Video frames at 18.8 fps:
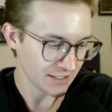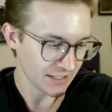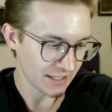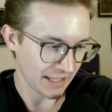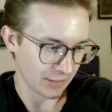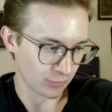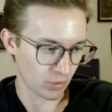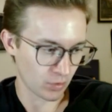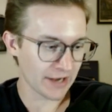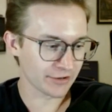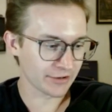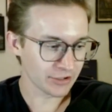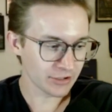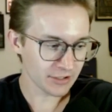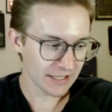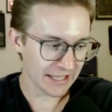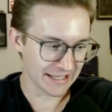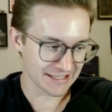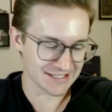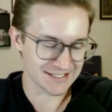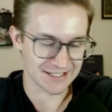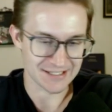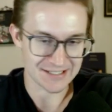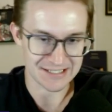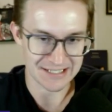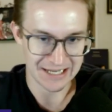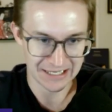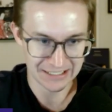a writer at
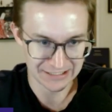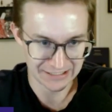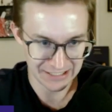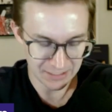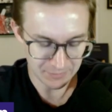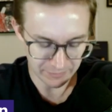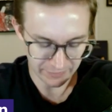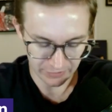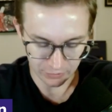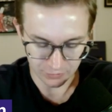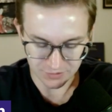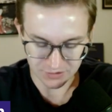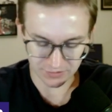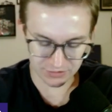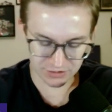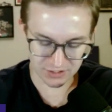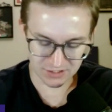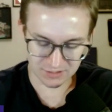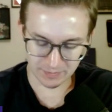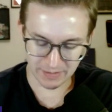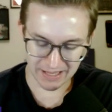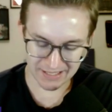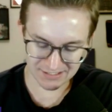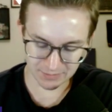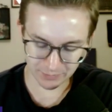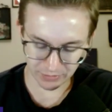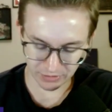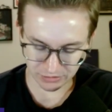Suns.com, and the host of the Just
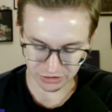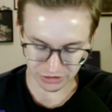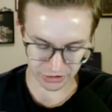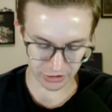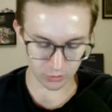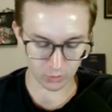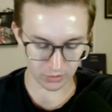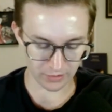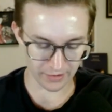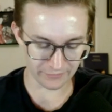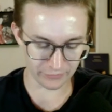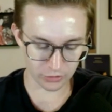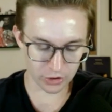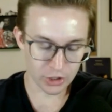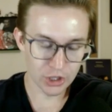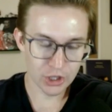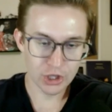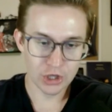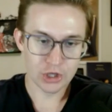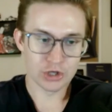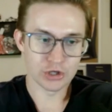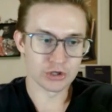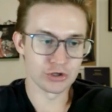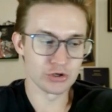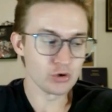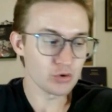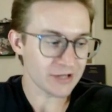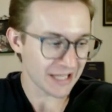Basketball Show wherever
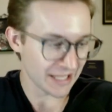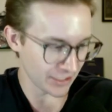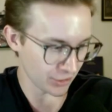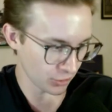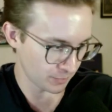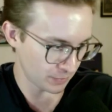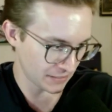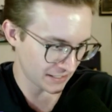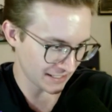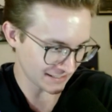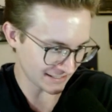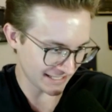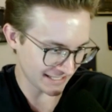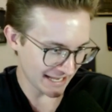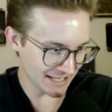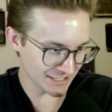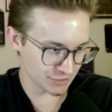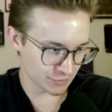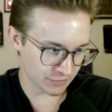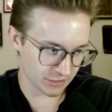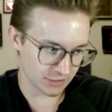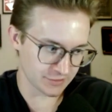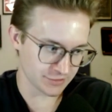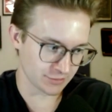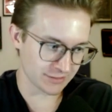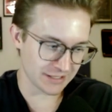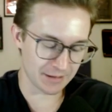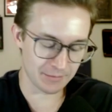you get your podcasts. You can
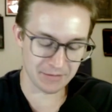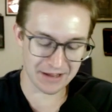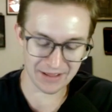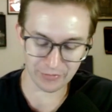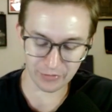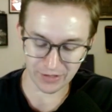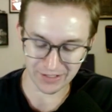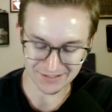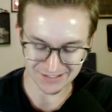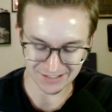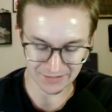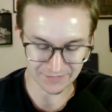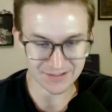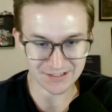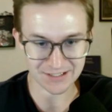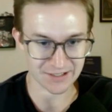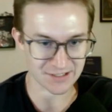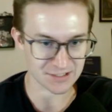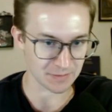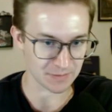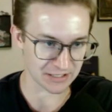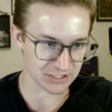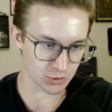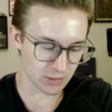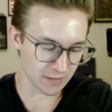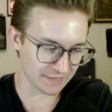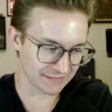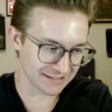also get my thoughts on the Suns by
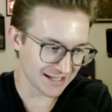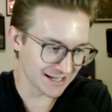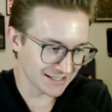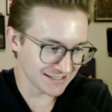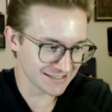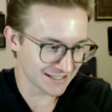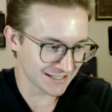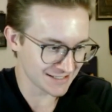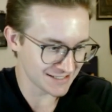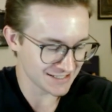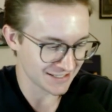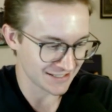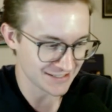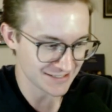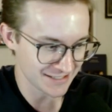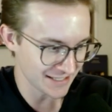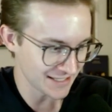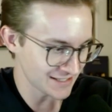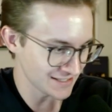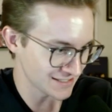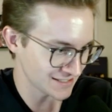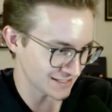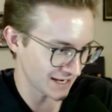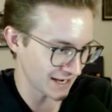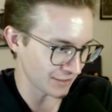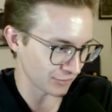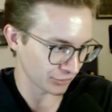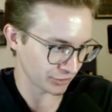joining the Locked On Suns Insider